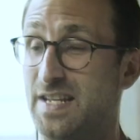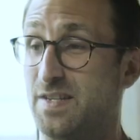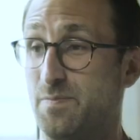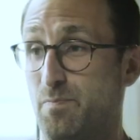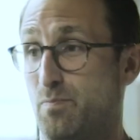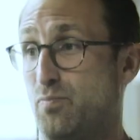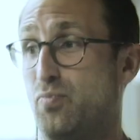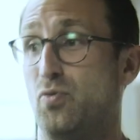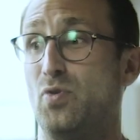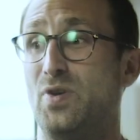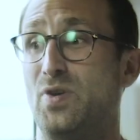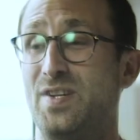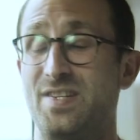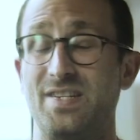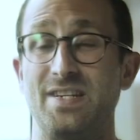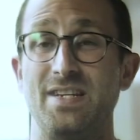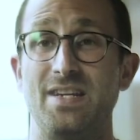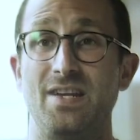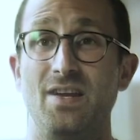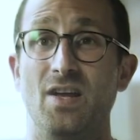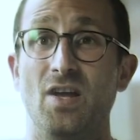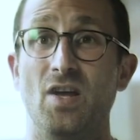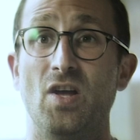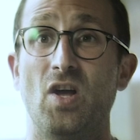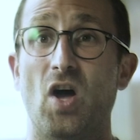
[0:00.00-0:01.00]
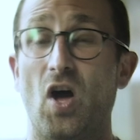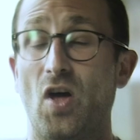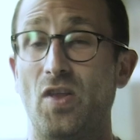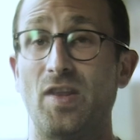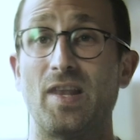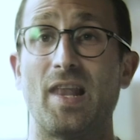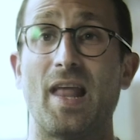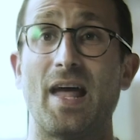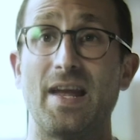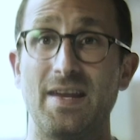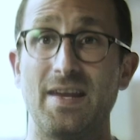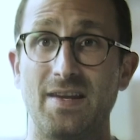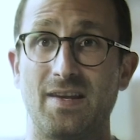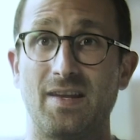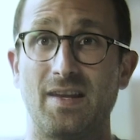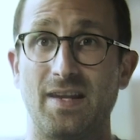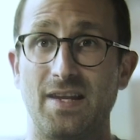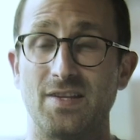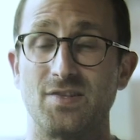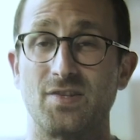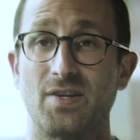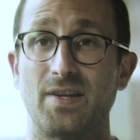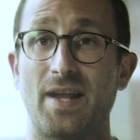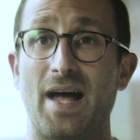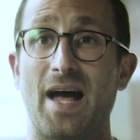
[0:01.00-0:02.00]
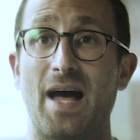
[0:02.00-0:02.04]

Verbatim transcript: It's pretty unlikely it's going